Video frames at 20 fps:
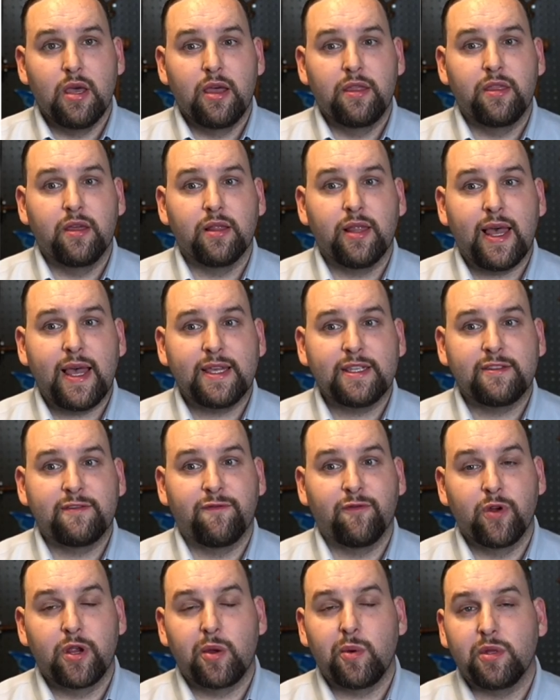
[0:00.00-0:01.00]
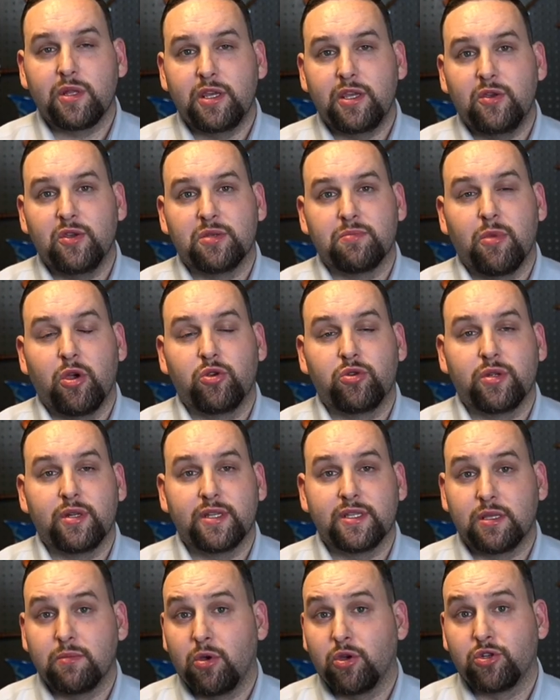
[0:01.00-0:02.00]
The last frequently used motion
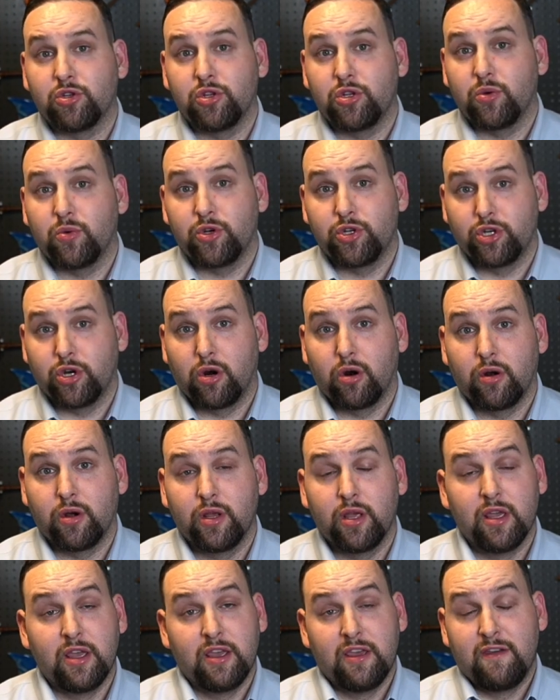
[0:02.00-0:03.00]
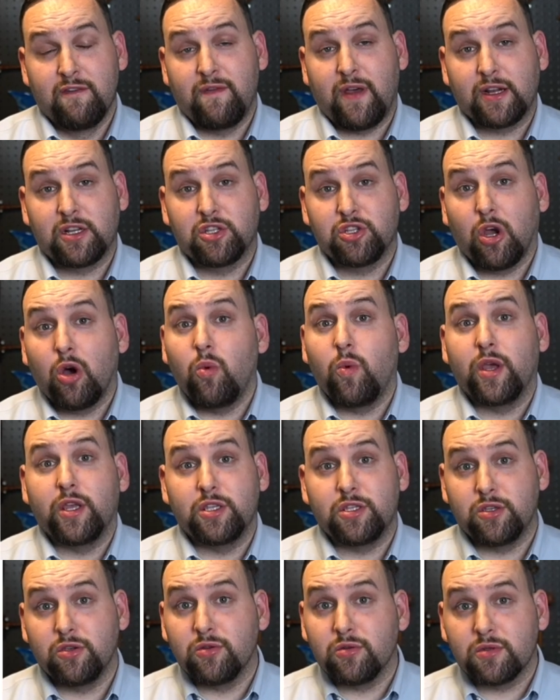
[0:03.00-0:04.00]
is the motion to adjourn. In fact, it's
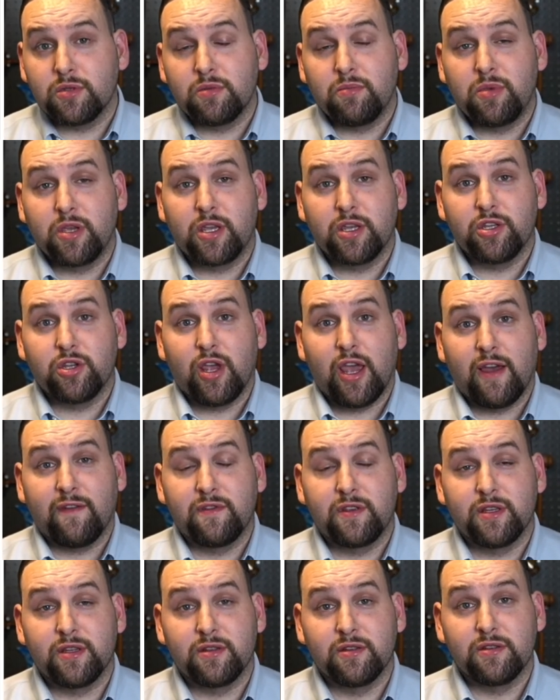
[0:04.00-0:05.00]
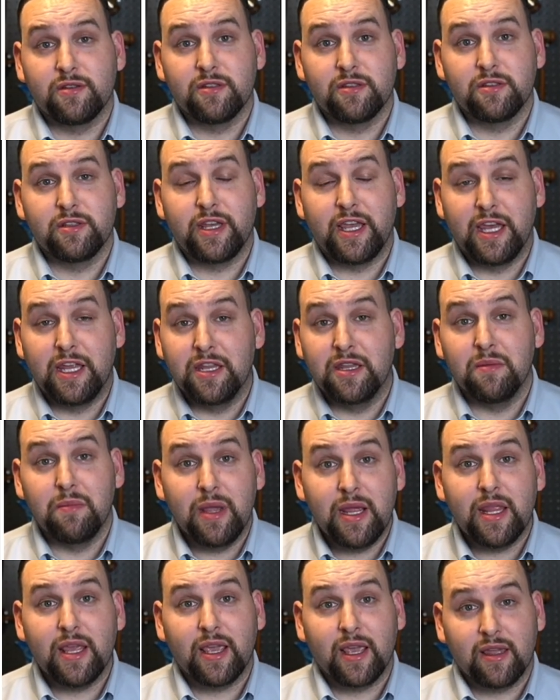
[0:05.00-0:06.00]
always used because you have to end the
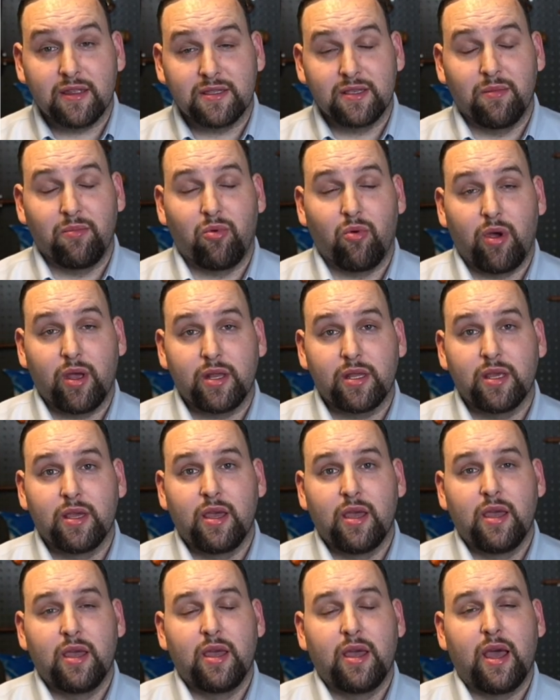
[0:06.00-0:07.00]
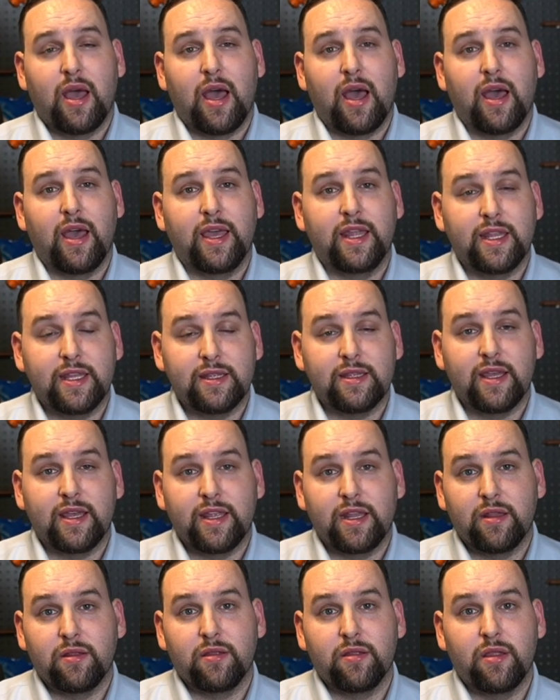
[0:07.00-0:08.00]
meeting at some point. And
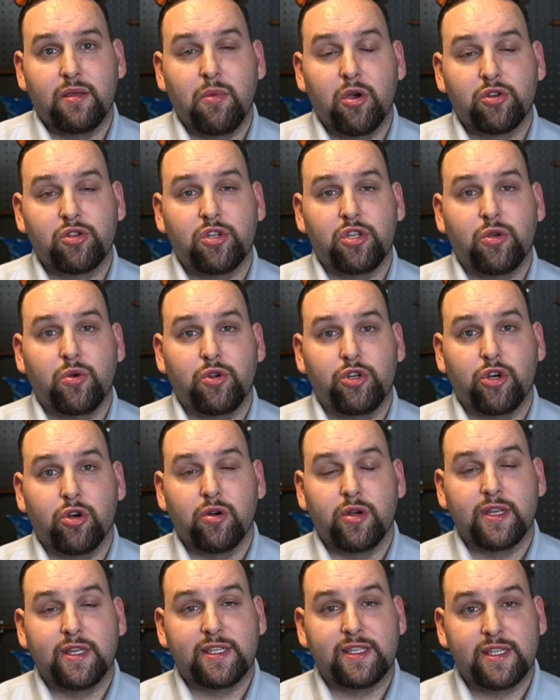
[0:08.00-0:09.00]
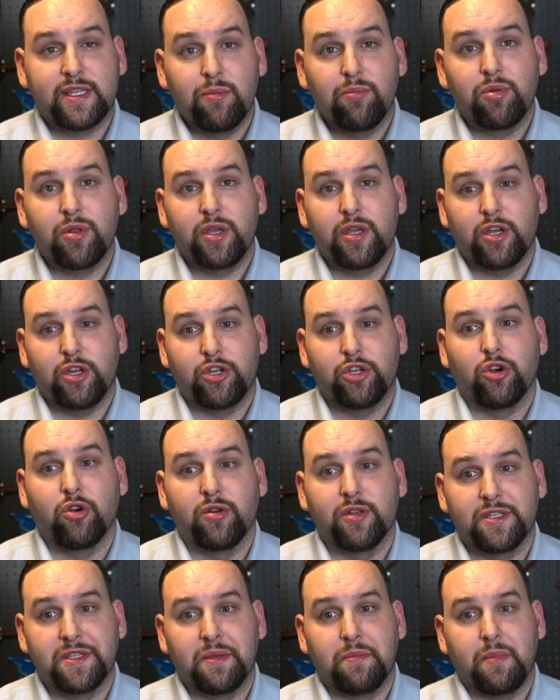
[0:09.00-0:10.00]
the motion to adjourn simply
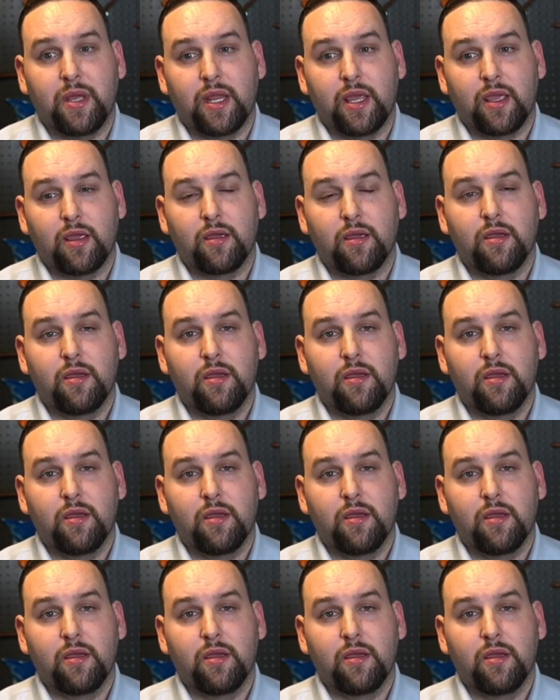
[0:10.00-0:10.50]
adjourns the meeting.